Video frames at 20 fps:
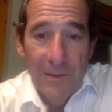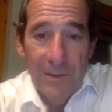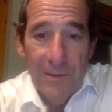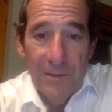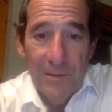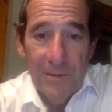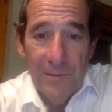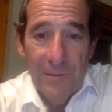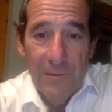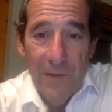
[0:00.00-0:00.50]

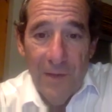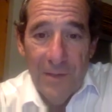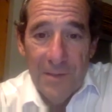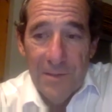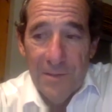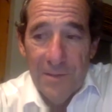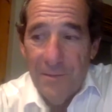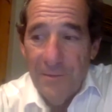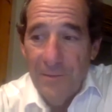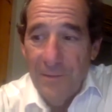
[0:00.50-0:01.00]

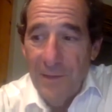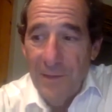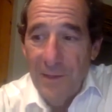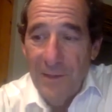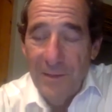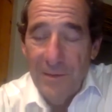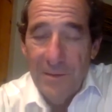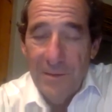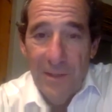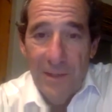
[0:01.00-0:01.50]
divisive and
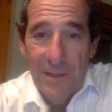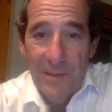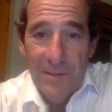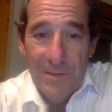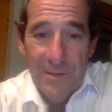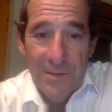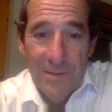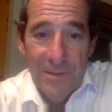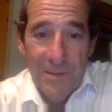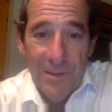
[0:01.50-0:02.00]

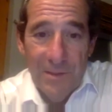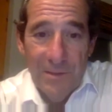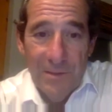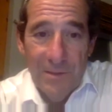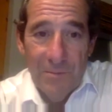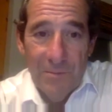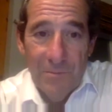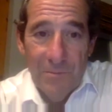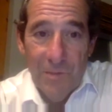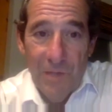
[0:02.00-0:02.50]
intense and
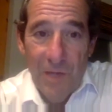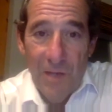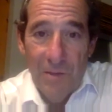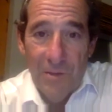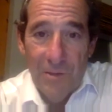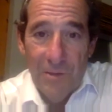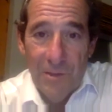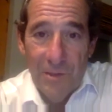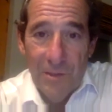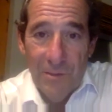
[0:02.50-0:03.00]

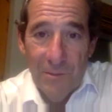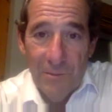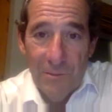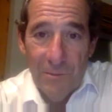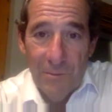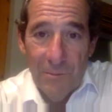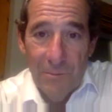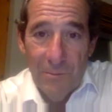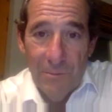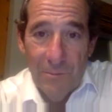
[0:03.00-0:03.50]
challenging
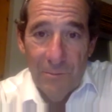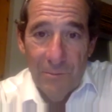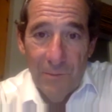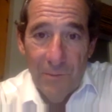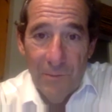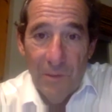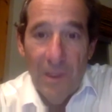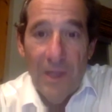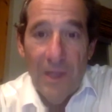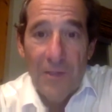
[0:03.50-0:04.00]

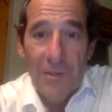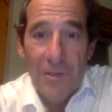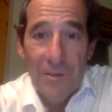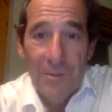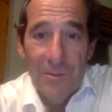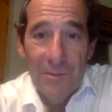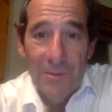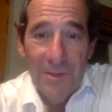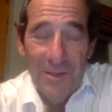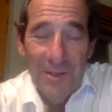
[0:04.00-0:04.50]

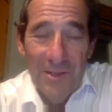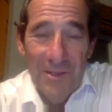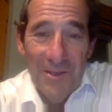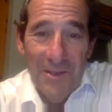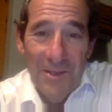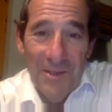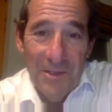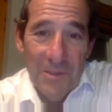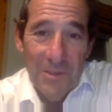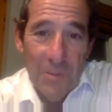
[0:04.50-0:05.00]
election,
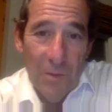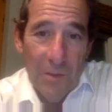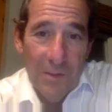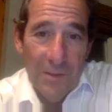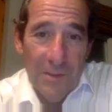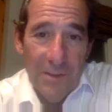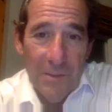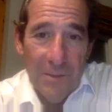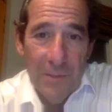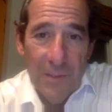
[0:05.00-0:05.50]
as well
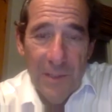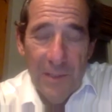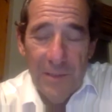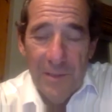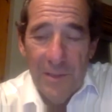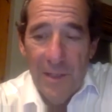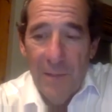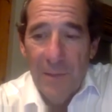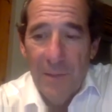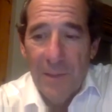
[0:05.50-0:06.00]
as the
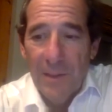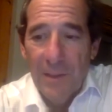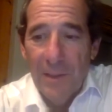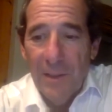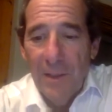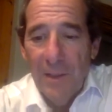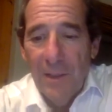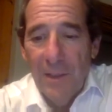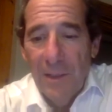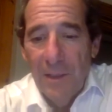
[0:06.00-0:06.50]
pandemic.
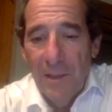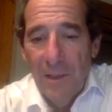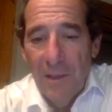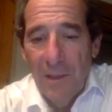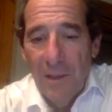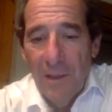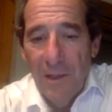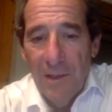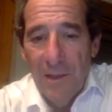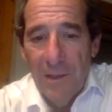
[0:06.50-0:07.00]

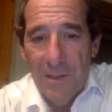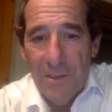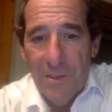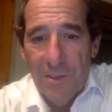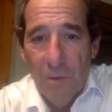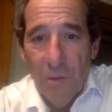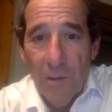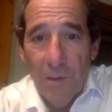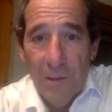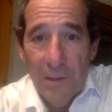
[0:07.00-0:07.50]
And
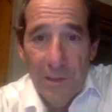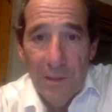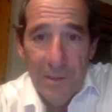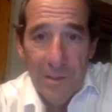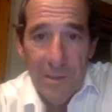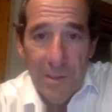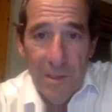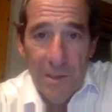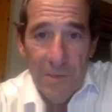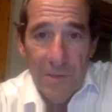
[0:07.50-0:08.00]
historically in
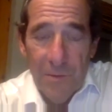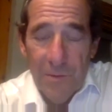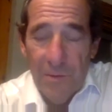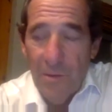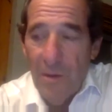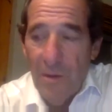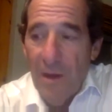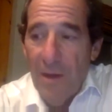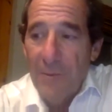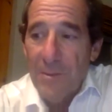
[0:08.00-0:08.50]
this country,
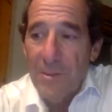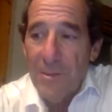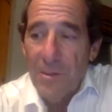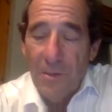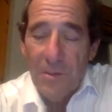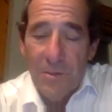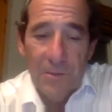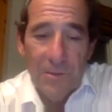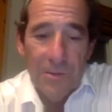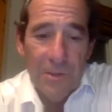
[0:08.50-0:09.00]
there have been
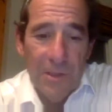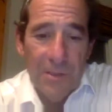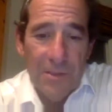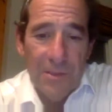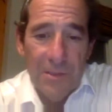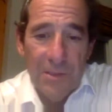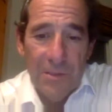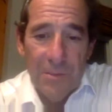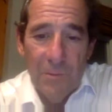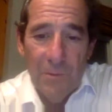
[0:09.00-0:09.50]
social
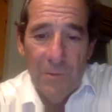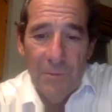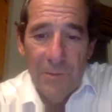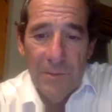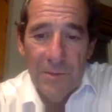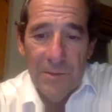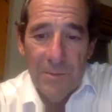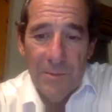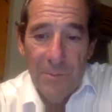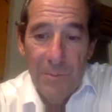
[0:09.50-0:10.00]
justice
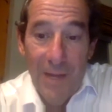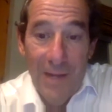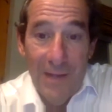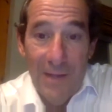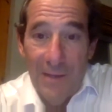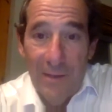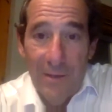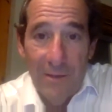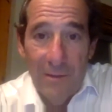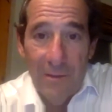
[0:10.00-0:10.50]
movements,
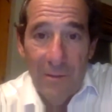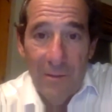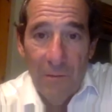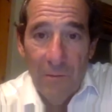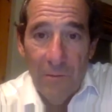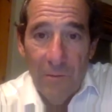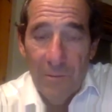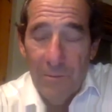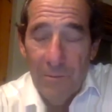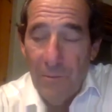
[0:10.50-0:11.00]
many
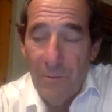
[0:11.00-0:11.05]
over